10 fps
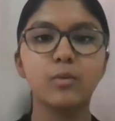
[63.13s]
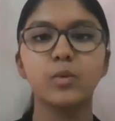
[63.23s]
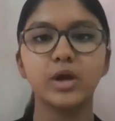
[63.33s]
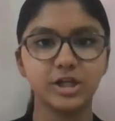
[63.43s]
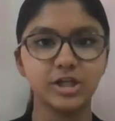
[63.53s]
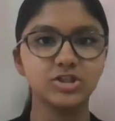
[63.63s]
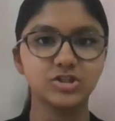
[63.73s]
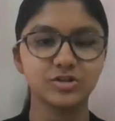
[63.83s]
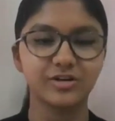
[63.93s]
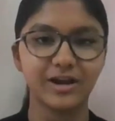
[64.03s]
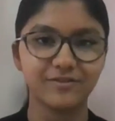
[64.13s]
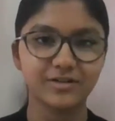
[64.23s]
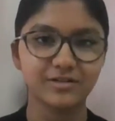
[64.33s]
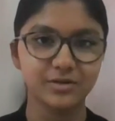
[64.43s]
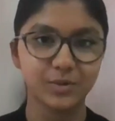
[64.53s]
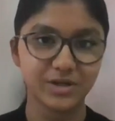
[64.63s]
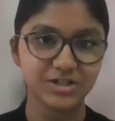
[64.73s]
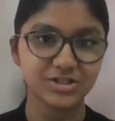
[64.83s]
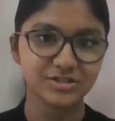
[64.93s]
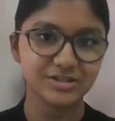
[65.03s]
varied geographical
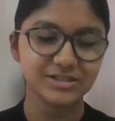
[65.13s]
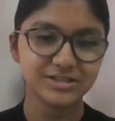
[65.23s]
locations.